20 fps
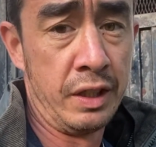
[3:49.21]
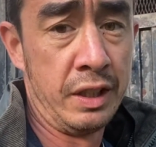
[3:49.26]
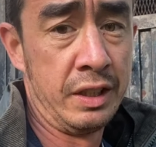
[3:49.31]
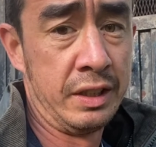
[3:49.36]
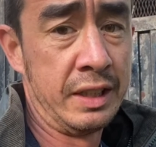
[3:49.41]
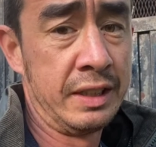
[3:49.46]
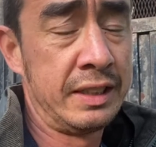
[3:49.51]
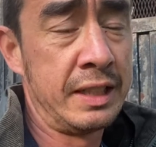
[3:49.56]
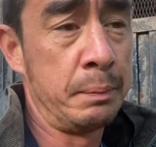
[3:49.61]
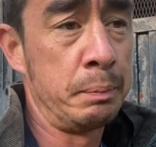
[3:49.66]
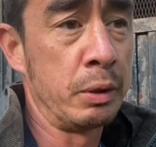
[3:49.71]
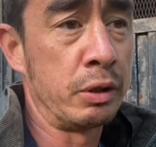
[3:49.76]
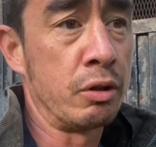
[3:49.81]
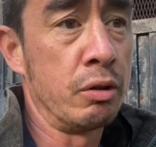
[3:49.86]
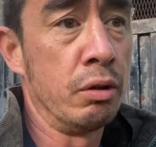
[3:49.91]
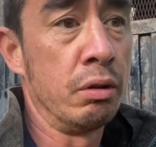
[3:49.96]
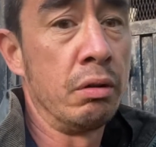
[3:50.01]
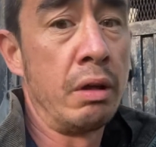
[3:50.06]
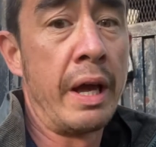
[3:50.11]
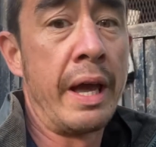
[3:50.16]
the
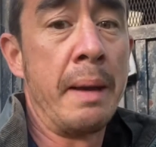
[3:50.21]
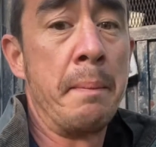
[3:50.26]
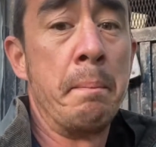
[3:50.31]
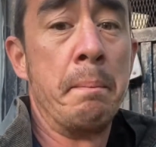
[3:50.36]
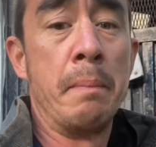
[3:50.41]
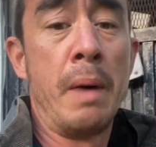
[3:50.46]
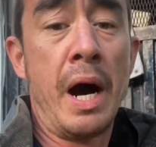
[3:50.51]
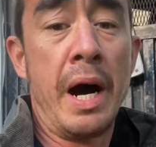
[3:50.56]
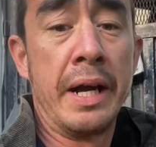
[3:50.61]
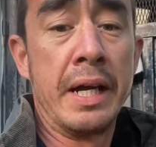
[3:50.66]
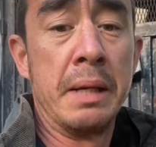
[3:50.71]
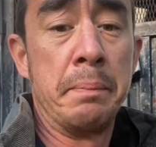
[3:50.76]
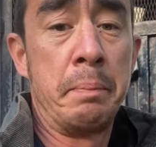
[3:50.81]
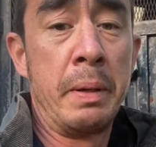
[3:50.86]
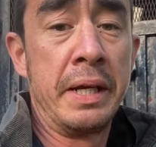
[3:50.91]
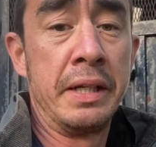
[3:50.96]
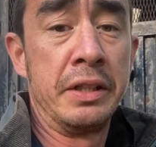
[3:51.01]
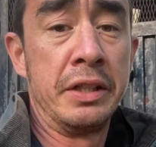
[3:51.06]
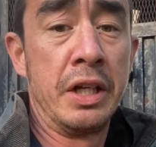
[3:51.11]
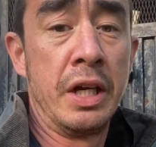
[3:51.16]
typical, in my
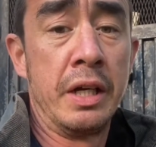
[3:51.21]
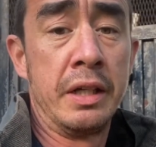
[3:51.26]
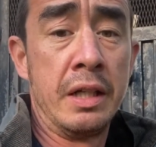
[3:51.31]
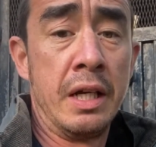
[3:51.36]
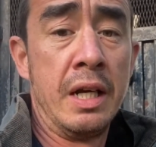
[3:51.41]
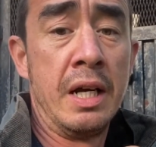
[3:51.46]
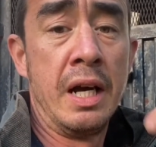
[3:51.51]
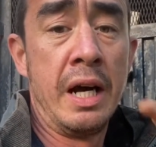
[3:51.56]
opinion,